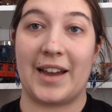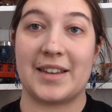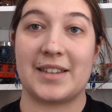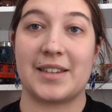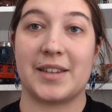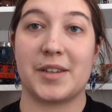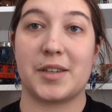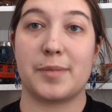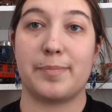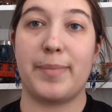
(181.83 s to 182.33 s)
I
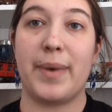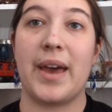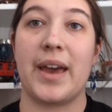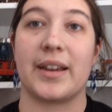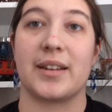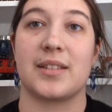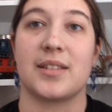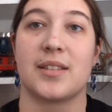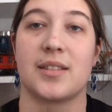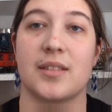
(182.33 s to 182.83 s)

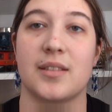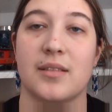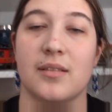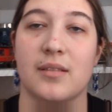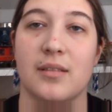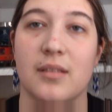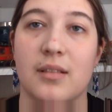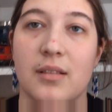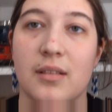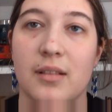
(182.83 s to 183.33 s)
suspect
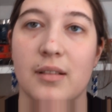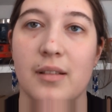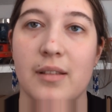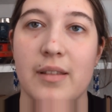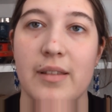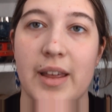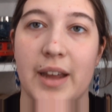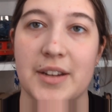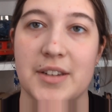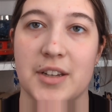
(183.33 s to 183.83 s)

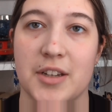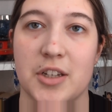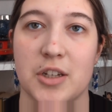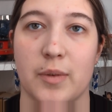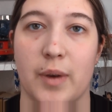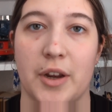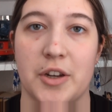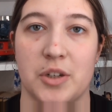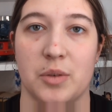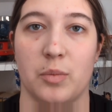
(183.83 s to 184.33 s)
that
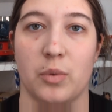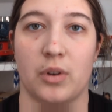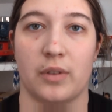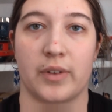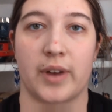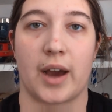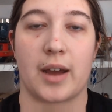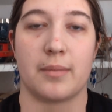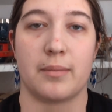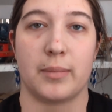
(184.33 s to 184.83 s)
situation would
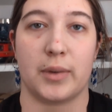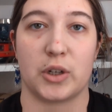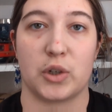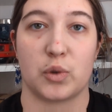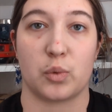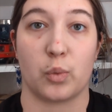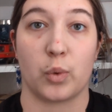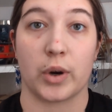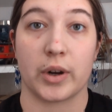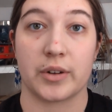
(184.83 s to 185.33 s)
have gotten
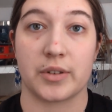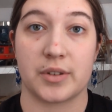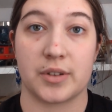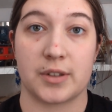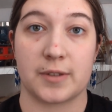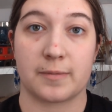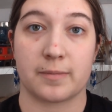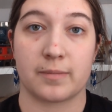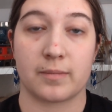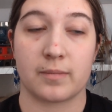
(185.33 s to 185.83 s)
much
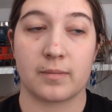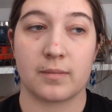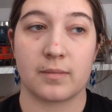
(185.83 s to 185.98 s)
worse.